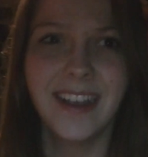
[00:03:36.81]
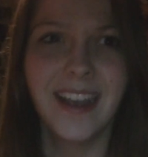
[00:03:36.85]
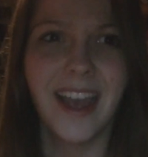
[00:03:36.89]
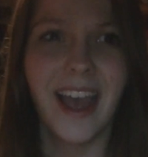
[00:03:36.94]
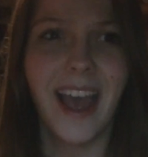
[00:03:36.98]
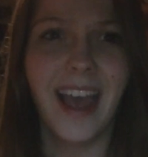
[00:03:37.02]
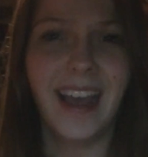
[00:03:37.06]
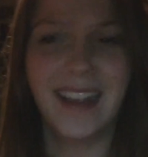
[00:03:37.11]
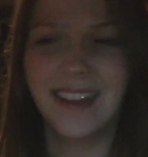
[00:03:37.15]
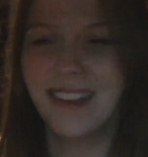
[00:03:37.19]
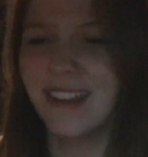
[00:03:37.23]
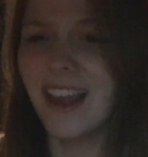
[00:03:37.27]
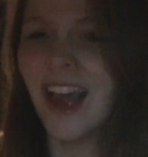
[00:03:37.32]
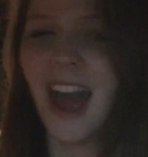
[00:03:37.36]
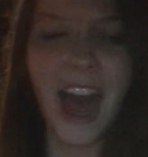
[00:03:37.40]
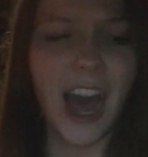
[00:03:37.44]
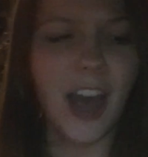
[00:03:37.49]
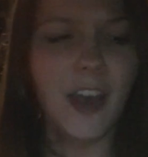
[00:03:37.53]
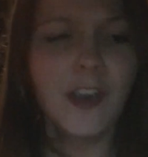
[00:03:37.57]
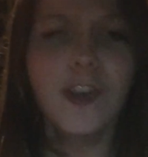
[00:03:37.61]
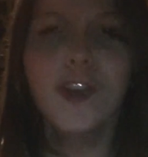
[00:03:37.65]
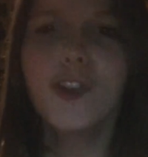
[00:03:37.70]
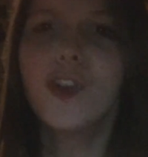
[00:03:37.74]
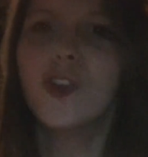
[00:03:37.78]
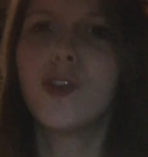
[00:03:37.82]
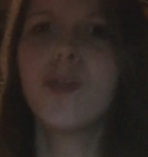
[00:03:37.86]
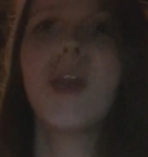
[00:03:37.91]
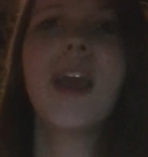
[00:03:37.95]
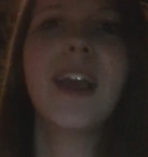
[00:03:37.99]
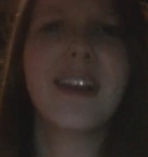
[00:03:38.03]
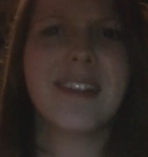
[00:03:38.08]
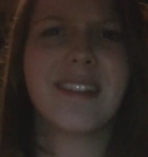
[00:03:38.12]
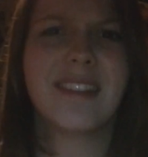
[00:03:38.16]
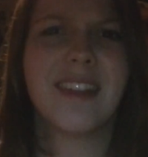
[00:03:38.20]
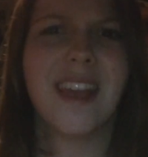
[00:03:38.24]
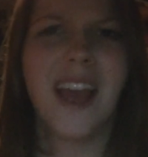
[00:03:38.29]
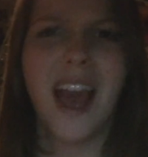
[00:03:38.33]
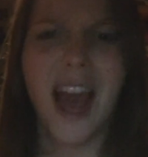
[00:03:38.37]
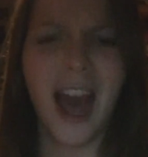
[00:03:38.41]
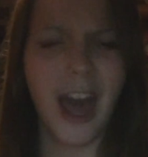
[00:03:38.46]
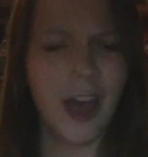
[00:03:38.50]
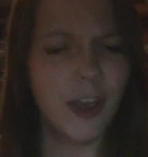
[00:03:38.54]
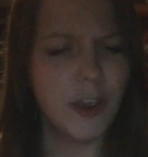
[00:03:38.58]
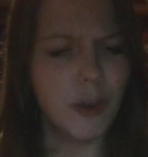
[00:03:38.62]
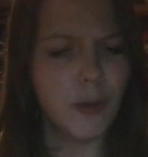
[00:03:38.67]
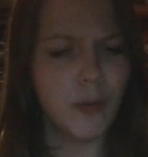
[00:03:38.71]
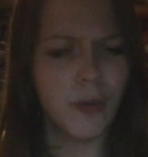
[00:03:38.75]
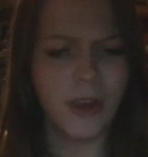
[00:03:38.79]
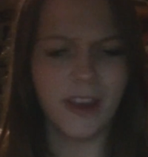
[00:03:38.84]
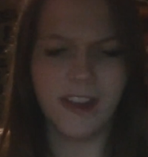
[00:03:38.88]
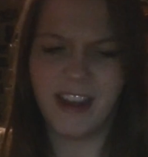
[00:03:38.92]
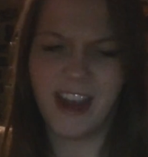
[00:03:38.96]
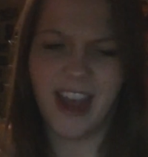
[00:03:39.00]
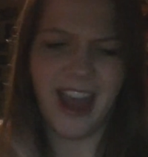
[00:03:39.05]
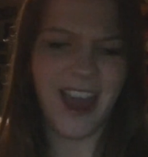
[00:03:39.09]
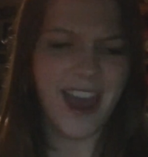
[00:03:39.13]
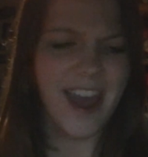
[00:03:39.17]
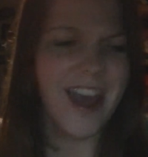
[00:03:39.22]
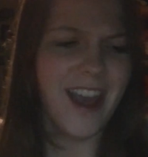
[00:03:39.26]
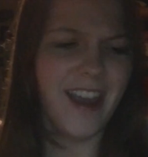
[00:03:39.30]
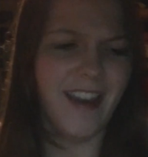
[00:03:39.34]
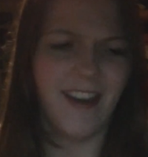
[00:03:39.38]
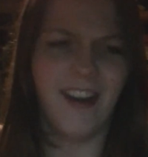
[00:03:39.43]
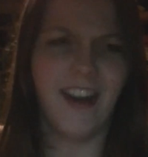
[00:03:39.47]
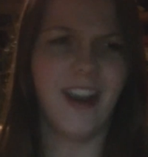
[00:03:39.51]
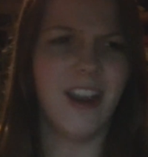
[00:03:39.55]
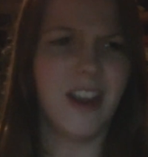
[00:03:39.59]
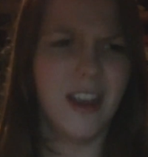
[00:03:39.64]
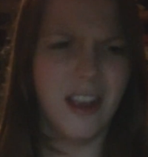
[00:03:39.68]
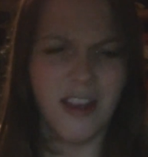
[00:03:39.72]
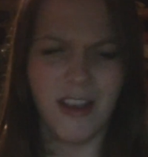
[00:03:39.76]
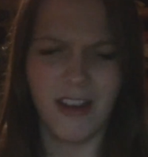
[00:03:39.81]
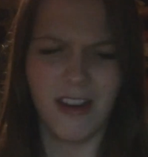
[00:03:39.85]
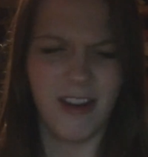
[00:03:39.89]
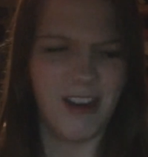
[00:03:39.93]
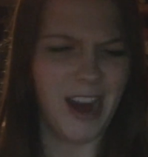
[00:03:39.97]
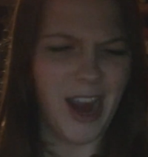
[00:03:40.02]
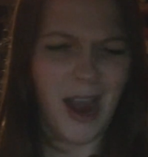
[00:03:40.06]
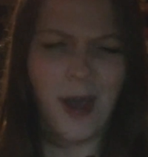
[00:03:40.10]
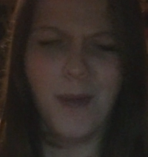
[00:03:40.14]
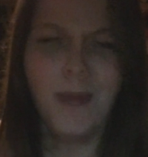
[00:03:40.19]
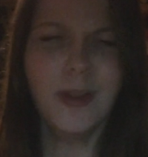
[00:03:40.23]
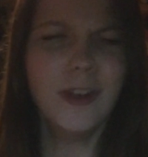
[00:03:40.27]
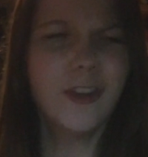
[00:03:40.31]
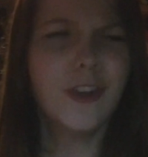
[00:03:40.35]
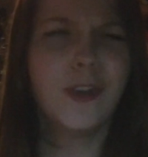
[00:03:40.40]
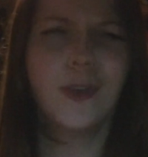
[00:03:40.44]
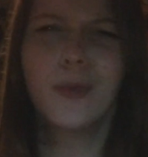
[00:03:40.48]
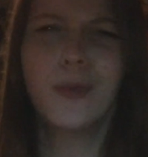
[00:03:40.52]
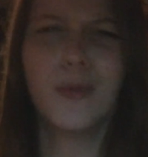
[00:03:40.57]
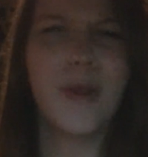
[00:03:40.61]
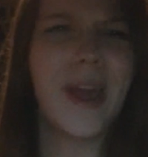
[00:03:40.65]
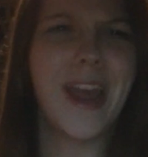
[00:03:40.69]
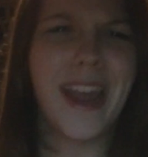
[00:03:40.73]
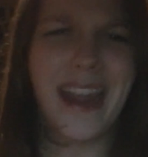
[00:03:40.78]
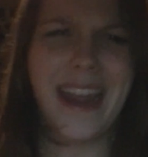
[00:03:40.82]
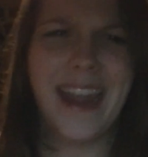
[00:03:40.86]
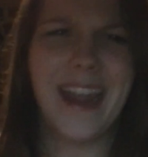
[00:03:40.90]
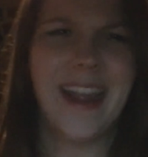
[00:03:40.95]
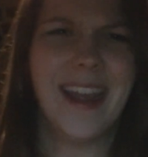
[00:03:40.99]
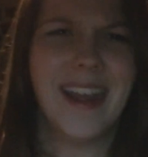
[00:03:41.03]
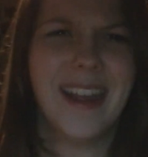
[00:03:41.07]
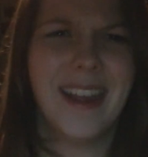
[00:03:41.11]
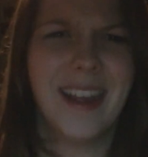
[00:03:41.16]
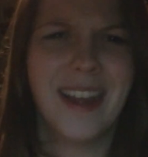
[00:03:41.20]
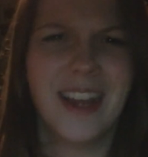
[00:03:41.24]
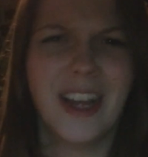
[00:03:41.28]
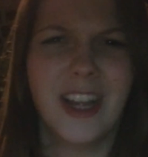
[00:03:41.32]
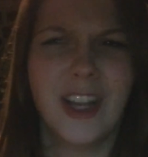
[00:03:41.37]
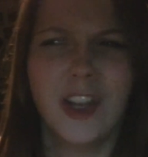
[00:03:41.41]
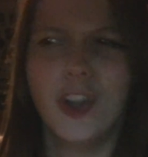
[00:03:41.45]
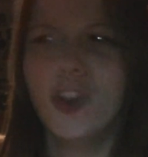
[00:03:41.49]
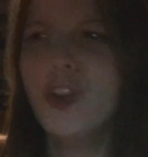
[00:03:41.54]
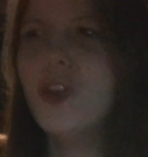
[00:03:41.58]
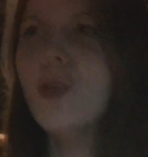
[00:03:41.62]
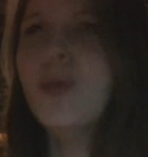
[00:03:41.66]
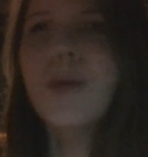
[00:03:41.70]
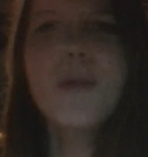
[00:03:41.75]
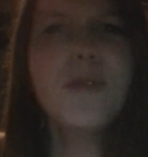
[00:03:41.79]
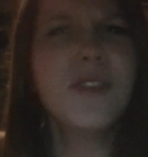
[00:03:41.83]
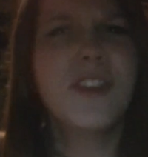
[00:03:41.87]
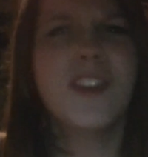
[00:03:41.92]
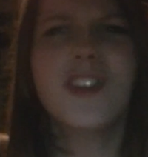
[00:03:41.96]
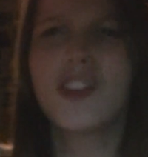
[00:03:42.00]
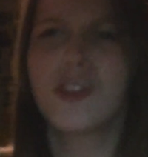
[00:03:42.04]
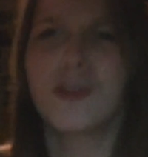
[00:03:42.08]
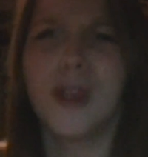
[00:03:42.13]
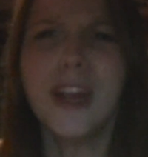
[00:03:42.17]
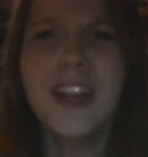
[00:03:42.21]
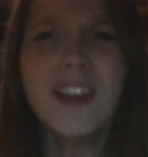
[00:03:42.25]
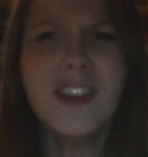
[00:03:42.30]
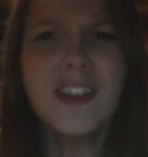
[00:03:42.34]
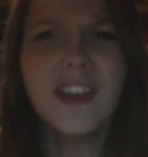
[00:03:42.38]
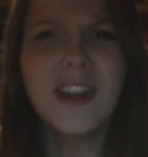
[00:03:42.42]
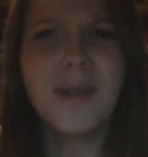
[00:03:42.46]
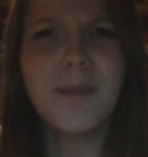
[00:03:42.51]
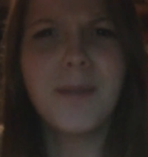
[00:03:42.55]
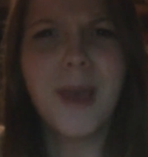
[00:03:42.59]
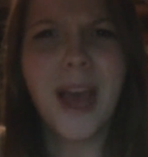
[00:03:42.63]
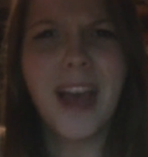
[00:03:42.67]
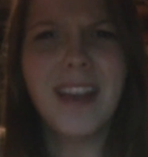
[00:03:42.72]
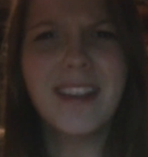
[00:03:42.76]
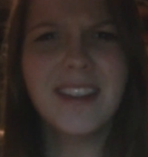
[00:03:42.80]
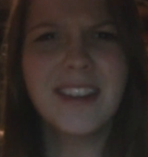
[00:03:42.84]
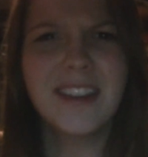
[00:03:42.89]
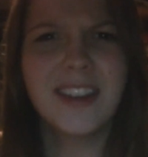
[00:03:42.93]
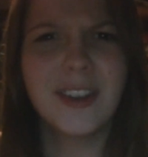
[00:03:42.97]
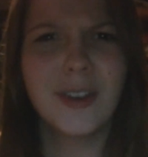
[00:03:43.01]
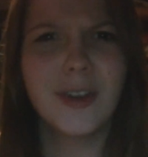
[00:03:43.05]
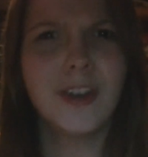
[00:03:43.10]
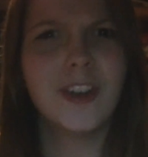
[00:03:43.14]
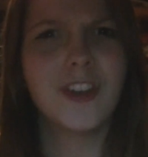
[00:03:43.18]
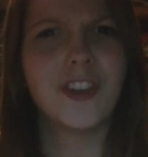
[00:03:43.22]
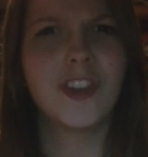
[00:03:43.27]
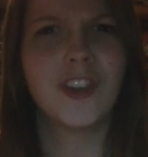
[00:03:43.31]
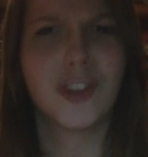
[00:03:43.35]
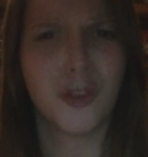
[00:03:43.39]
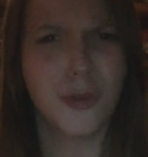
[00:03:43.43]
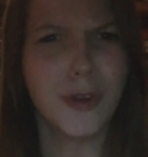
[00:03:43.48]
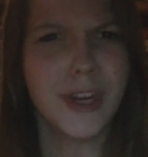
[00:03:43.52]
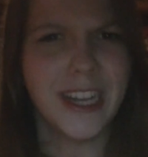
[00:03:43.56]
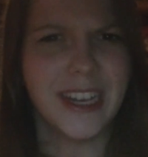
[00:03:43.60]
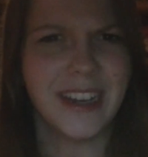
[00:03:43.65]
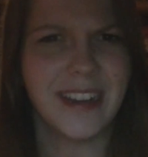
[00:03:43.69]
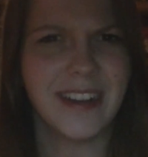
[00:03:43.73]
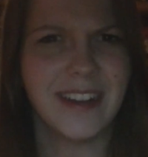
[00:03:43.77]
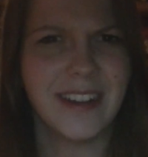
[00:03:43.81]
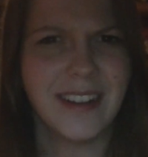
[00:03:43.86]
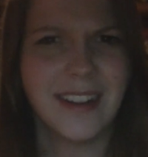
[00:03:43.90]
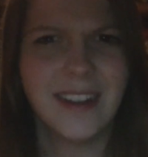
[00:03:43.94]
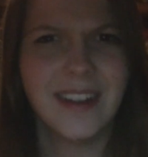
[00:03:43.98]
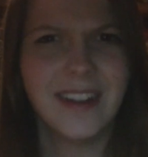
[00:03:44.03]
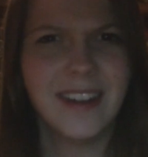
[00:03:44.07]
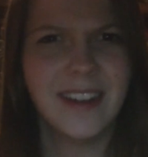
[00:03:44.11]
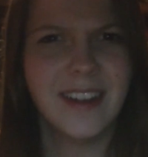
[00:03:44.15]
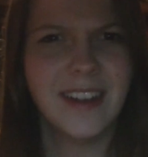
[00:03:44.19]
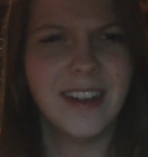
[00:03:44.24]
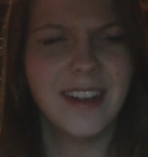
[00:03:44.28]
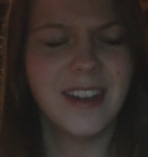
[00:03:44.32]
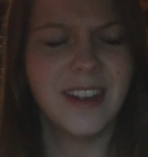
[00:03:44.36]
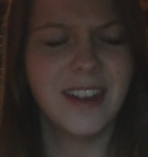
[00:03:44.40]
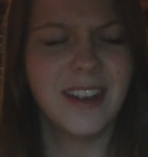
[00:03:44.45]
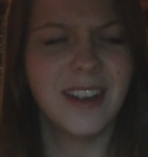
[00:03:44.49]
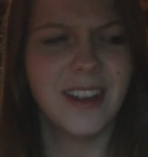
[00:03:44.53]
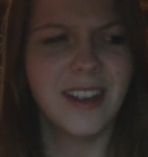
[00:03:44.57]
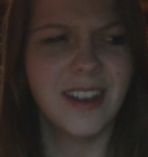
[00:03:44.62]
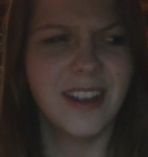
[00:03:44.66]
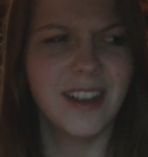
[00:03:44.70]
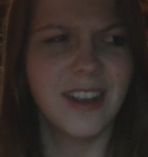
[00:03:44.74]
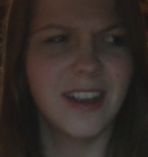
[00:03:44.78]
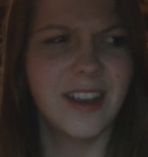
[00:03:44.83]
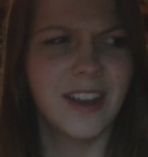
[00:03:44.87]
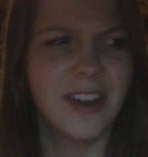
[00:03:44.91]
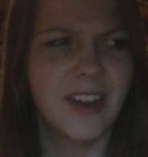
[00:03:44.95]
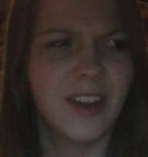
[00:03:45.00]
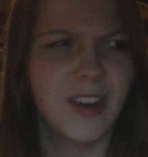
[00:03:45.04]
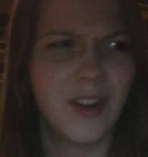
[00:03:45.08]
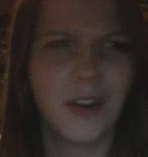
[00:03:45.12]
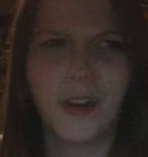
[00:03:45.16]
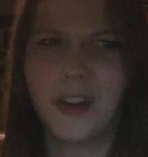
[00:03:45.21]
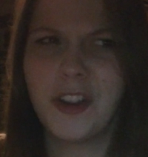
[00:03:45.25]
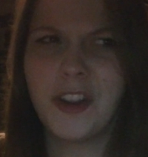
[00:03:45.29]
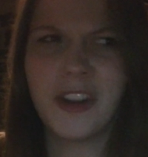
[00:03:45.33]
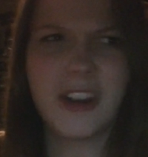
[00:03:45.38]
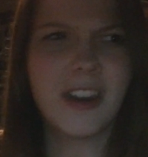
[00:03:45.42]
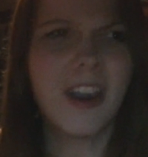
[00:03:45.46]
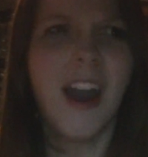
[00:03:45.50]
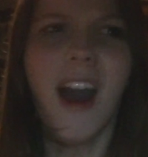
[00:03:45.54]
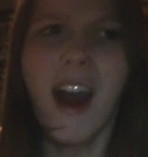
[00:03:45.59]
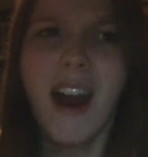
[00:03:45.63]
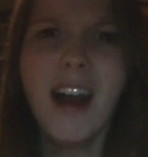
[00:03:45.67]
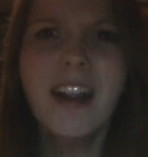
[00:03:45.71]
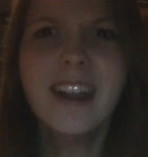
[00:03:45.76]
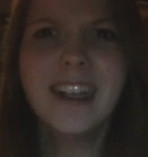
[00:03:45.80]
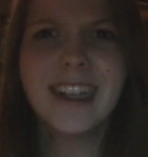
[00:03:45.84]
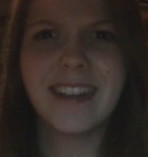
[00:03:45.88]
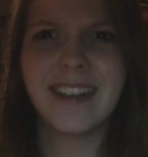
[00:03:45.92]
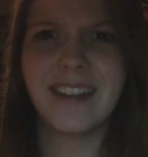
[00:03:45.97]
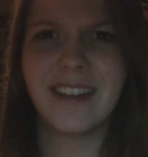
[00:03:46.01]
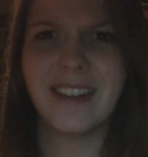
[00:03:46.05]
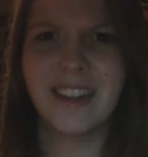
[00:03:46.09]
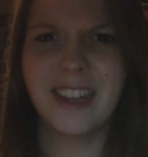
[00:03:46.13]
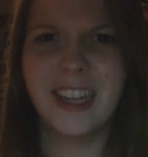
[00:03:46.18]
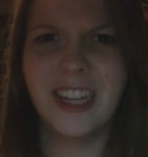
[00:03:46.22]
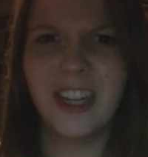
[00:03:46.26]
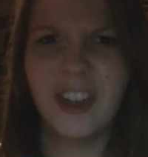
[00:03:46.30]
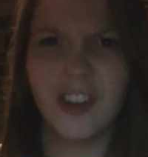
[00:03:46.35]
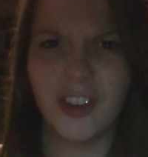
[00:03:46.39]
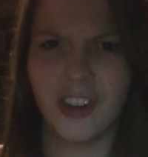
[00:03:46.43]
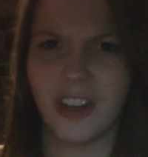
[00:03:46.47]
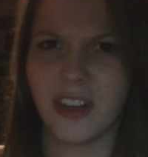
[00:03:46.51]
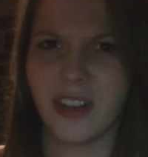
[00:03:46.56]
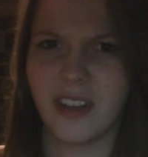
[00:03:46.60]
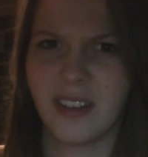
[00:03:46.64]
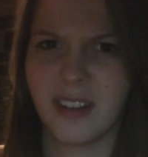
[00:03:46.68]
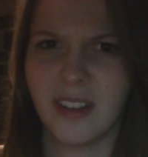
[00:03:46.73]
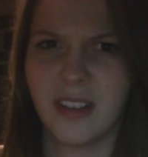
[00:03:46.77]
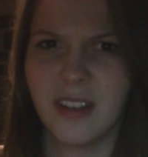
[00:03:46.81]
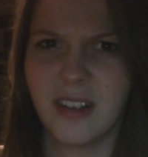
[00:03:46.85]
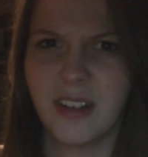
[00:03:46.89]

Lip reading: has how you dress, how you wear your hair, how much you weigh, to do with the stranger that passes you on the street? Or your colleagues and teachers?